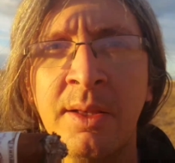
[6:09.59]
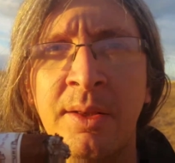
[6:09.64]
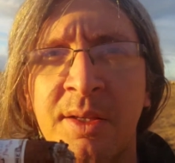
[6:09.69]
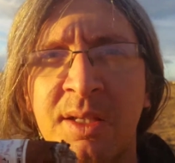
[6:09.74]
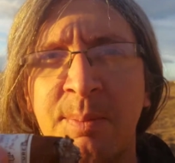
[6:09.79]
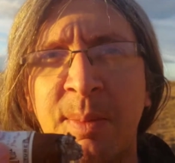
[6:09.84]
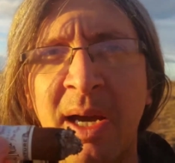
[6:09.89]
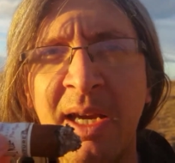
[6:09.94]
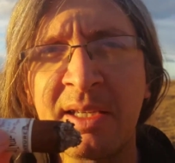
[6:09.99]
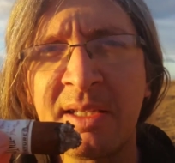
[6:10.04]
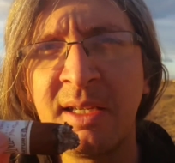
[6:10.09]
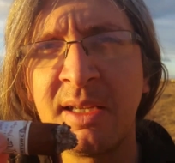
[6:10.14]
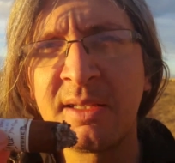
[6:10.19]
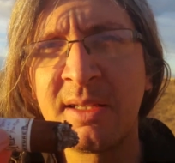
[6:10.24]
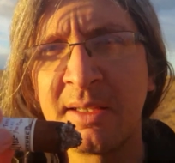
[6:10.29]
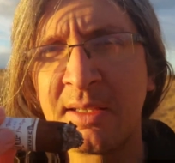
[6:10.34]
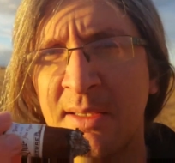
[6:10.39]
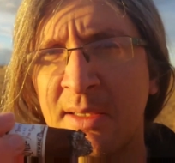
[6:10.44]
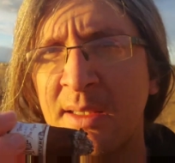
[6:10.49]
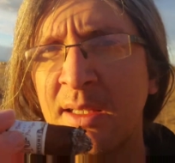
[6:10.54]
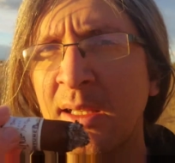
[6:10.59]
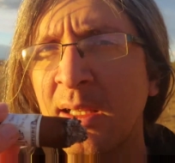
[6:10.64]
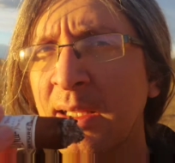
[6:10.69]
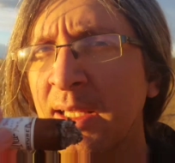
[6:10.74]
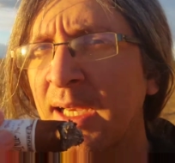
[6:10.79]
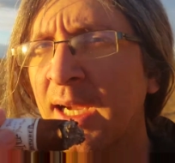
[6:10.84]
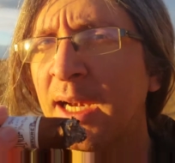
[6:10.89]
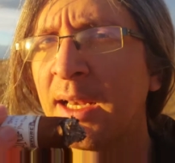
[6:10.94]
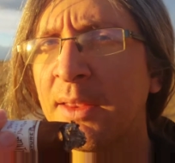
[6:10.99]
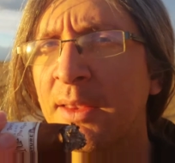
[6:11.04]
Spiciness is still
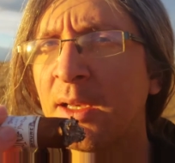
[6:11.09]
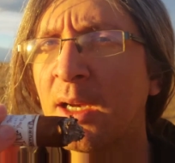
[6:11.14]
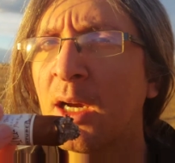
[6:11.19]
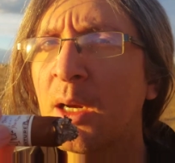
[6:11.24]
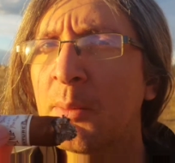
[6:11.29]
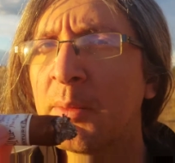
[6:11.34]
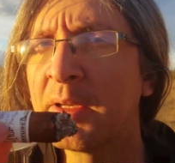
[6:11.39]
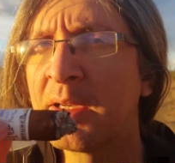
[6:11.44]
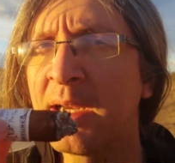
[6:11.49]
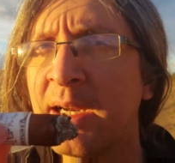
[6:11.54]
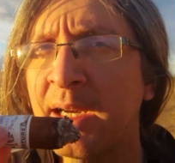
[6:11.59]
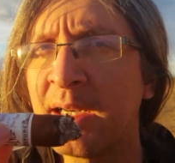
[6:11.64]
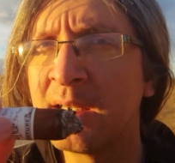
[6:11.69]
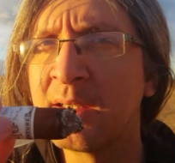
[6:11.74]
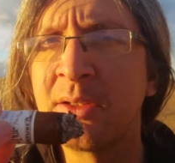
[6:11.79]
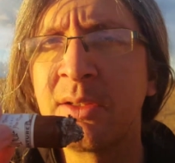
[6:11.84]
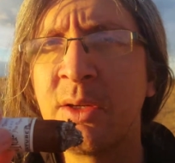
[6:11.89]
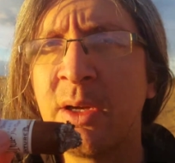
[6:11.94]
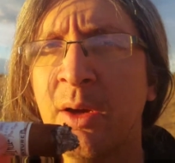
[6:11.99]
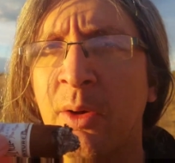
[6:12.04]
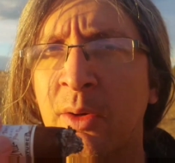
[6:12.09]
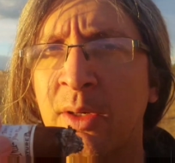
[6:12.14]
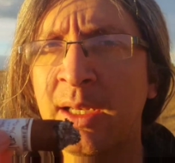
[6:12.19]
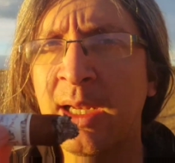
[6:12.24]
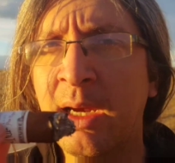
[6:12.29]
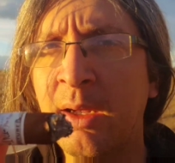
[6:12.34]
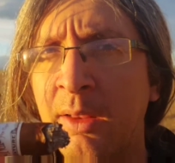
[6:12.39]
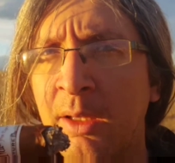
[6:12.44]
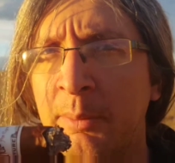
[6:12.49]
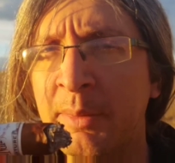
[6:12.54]
kind of there, but kind of toned
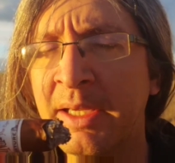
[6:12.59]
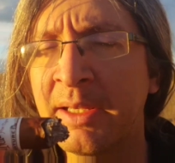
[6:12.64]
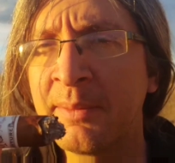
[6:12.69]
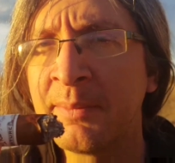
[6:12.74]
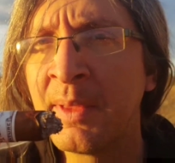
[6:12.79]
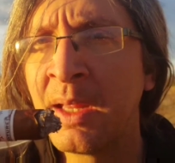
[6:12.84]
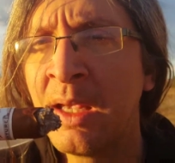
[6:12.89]
down a little bit.